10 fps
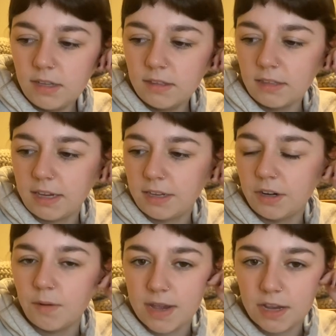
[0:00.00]
like
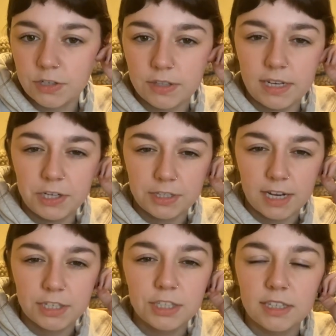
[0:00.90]
making sure that each
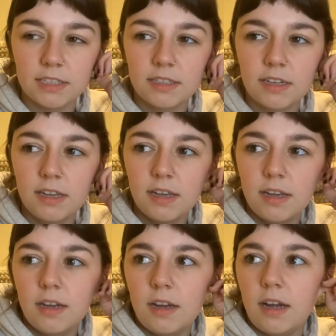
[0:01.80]
section is
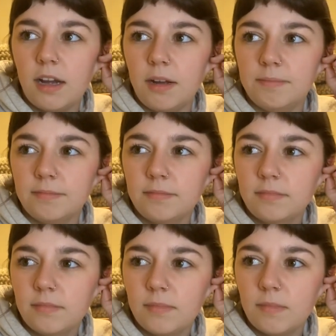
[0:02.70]

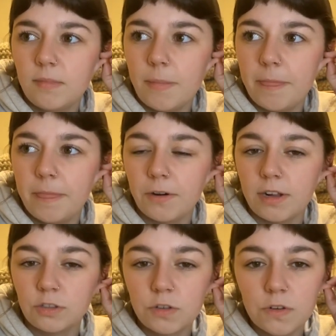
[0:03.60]
they're
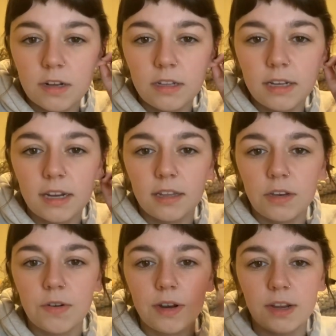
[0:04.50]
not struggling and
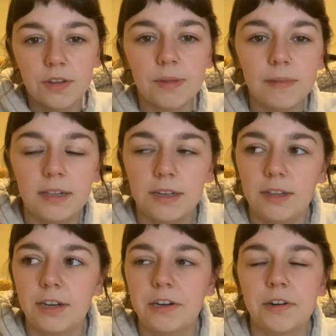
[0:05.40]
you can hear them
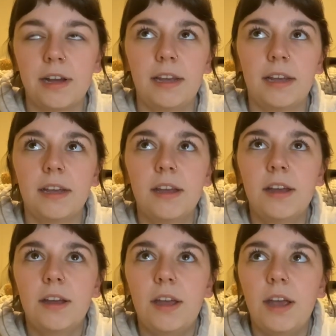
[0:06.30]
clearly, and you're not like
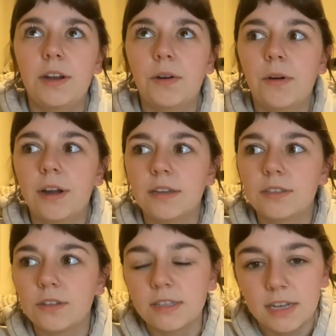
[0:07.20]
ignoring a
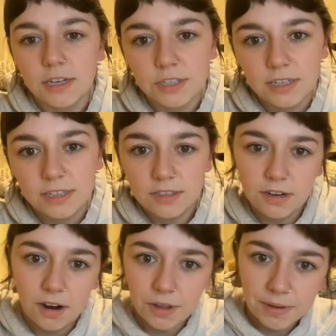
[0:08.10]
certain section because
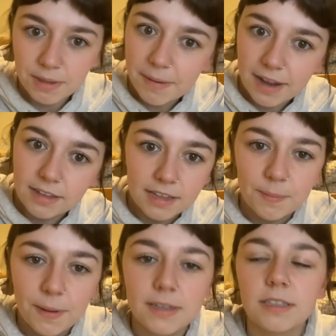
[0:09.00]
they're all the way in the back like the
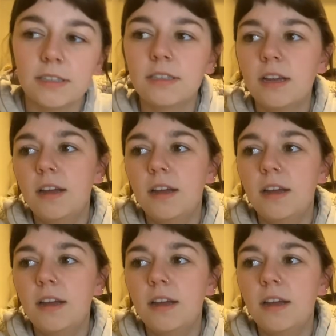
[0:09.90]
basses,